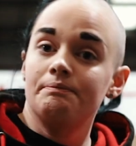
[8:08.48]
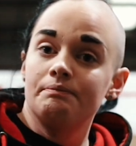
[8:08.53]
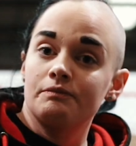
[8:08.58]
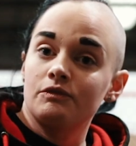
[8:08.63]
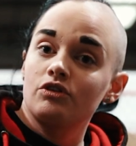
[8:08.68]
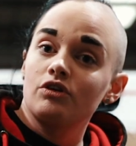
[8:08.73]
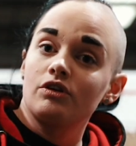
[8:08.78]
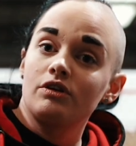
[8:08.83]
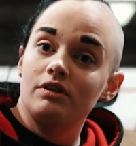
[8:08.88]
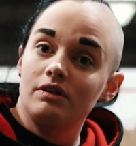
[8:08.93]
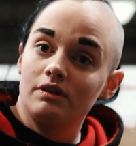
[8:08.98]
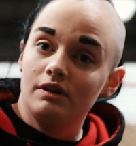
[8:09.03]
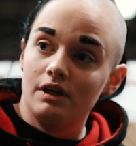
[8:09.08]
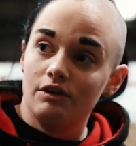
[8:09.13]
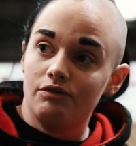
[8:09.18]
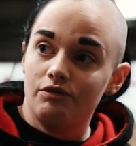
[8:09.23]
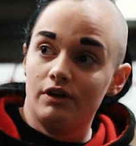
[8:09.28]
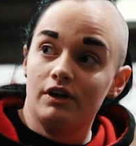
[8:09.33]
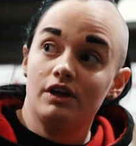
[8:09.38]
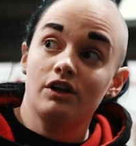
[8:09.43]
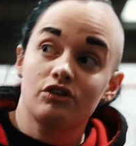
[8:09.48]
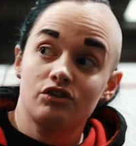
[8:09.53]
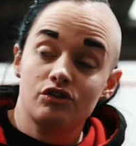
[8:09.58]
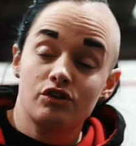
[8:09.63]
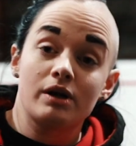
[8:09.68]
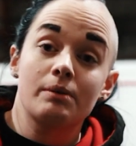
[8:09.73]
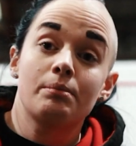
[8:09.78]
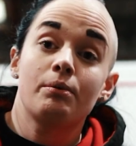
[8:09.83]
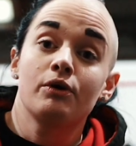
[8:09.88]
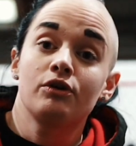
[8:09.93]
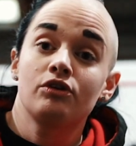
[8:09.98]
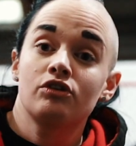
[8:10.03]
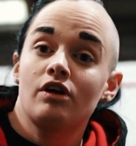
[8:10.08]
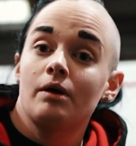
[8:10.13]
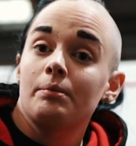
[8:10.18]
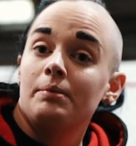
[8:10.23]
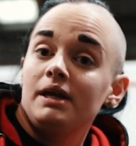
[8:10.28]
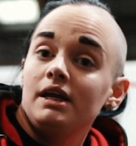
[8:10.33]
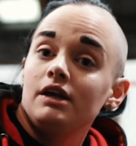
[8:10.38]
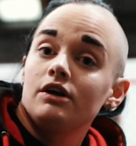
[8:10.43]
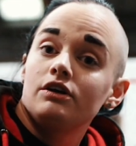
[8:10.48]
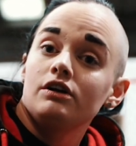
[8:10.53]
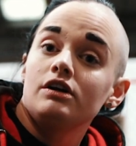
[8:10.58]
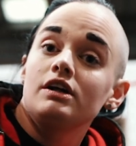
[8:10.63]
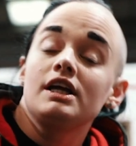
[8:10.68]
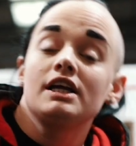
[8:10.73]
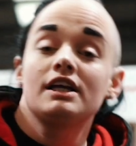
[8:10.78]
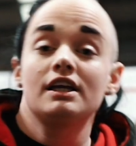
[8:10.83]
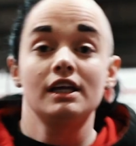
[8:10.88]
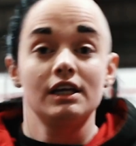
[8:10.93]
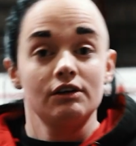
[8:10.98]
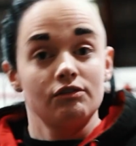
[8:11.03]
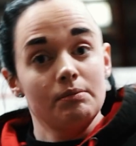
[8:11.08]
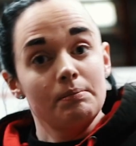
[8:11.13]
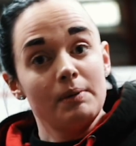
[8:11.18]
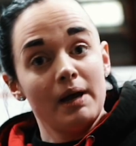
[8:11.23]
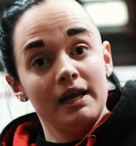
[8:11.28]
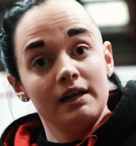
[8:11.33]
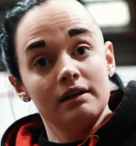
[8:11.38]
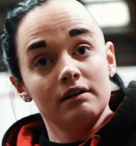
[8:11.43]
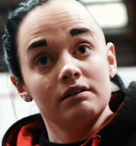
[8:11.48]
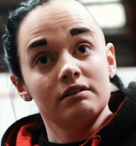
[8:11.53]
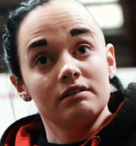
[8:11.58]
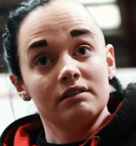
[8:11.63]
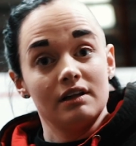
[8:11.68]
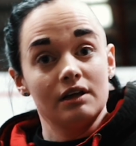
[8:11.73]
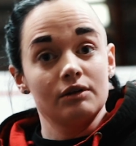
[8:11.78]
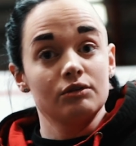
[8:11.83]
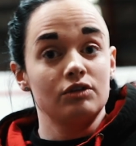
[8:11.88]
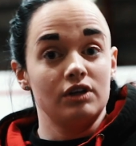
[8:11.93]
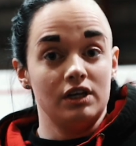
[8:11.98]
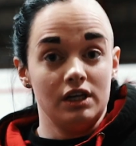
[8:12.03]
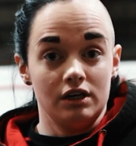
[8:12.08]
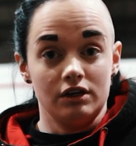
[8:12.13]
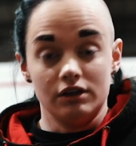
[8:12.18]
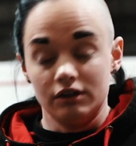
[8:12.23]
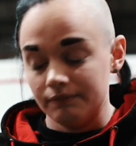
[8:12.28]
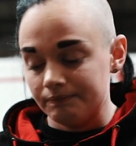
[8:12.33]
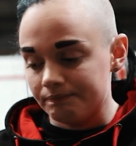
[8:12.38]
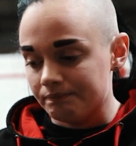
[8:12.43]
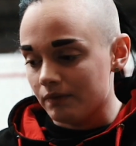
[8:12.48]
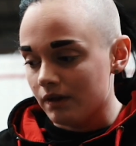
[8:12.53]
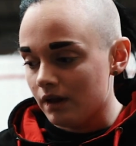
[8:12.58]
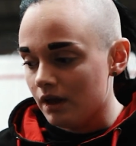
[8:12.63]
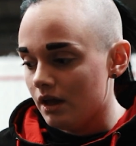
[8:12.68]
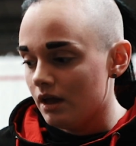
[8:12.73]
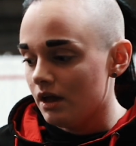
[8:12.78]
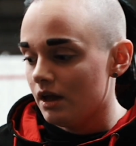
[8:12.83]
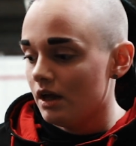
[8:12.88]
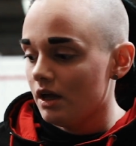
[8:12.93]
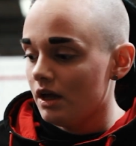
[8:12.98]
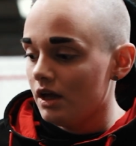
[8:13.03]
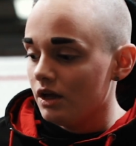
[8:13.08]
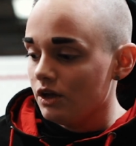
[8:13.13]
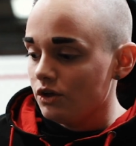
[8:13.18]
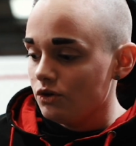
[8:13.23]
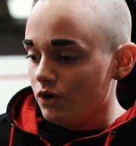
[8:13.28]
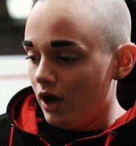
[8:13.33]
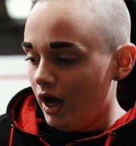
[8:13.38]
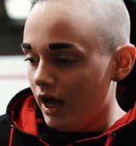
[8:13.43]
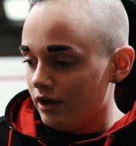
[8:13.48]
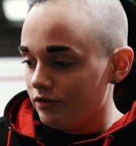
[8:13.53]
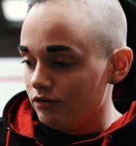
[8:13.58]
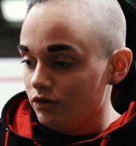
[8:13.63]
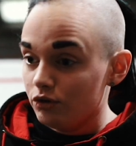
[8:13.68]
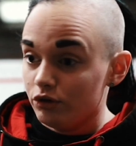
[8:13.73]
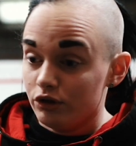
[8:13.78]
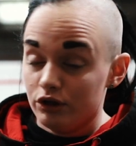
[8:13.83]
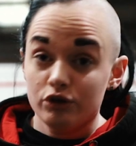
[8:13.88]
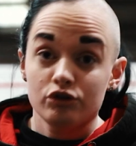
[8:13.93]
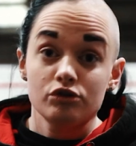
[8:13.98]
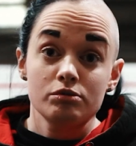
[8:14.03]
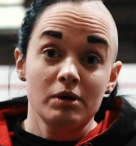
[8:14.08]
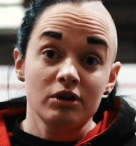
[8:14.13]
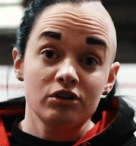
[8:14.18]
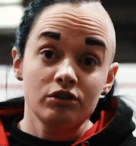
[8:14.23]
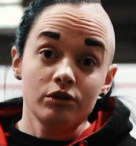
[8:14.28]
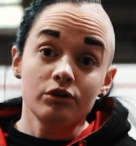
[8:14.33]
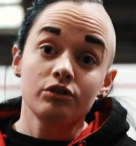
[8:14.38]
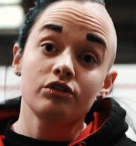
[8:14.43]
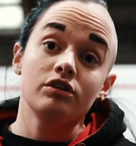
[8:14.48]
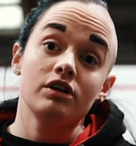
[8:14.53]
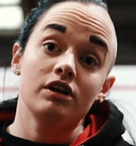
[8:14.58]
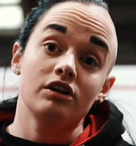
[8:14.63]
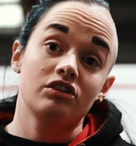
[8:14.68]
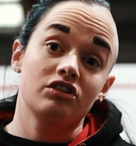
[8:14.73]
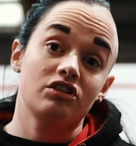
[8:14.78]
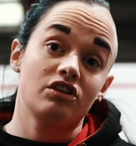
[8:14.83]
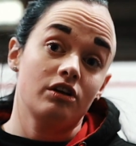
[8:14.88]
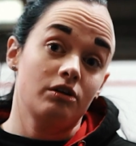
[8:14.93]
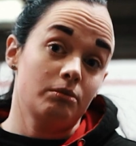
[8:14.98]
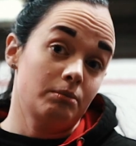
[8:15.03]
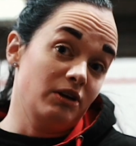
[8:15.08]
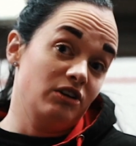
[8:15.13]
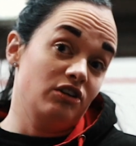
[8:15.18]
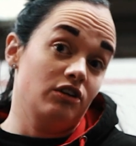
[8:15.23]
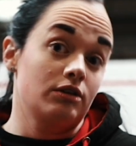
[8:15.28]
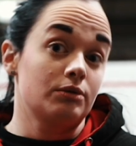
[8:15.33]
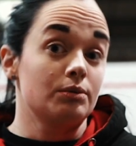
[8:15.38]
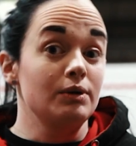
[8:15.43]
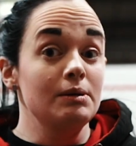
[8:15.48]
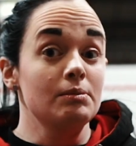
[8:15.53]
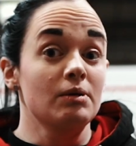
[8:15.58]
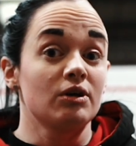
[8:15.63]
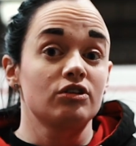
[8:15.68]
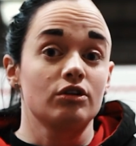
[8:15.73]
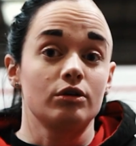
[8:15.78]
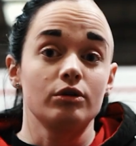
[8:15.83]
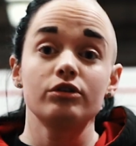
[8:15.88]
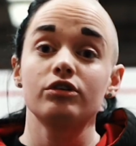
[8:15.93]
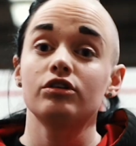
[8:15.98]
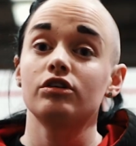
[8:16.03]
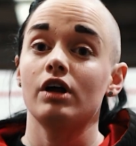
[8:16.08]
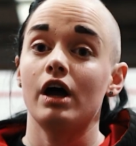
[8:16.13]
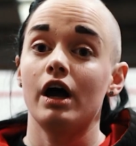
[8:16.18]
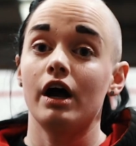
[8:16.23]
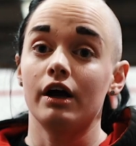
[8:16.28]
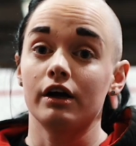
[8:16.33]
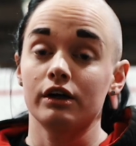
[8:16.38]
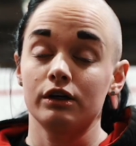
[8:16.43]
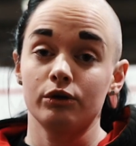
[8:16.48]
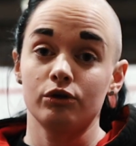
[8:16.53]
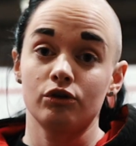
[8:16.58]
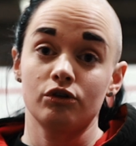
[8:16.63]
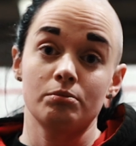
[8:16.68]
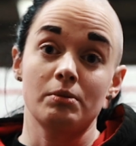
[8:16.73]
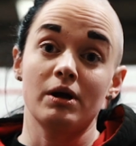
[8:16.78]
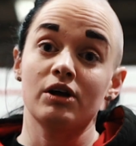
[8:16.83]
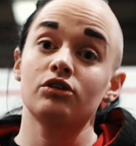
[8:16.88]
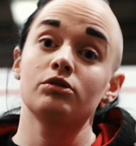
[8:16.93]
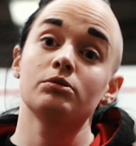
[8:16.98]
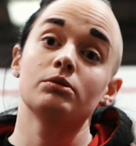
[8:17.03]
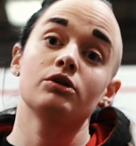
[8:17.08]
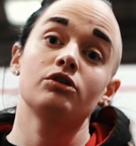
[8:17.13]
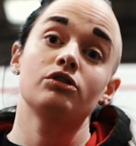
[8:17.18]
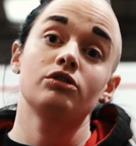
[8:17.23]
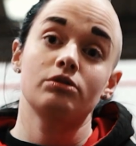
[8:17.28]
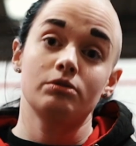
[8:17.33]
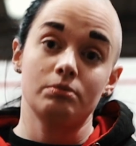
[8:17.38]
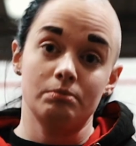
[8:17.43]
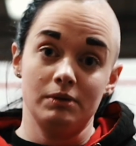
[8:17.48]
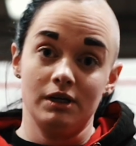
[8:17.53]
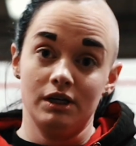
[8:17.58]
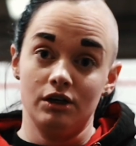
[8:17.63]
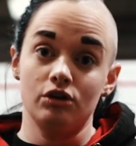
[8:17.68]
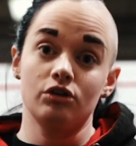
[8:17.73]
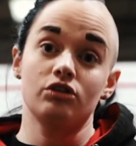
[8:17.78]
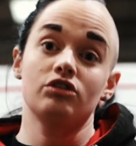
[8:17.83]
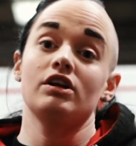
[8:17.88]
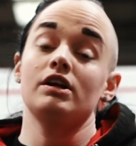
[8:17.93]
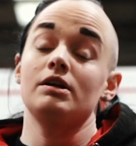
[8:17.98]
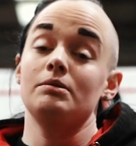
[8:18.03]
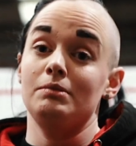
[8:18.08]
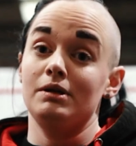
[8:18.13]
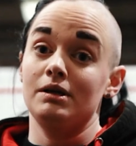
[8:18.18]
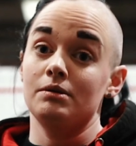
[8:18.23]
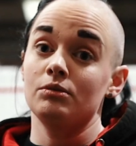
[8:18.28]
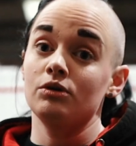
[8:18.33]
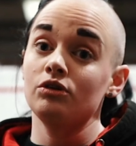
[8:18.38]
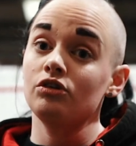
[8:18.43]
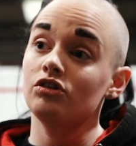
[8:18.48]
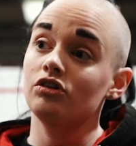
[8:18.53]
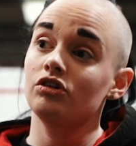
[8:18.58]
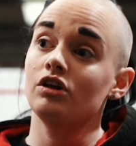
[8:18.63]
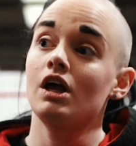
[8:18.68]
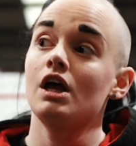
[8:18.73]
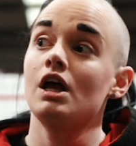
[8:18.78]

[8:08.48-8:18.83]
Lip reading: So if it gets trigger points up here, it can give you pain down to here. You have your glutes muscles. It's basically three muscles, gluteus maximus, medius and minimus.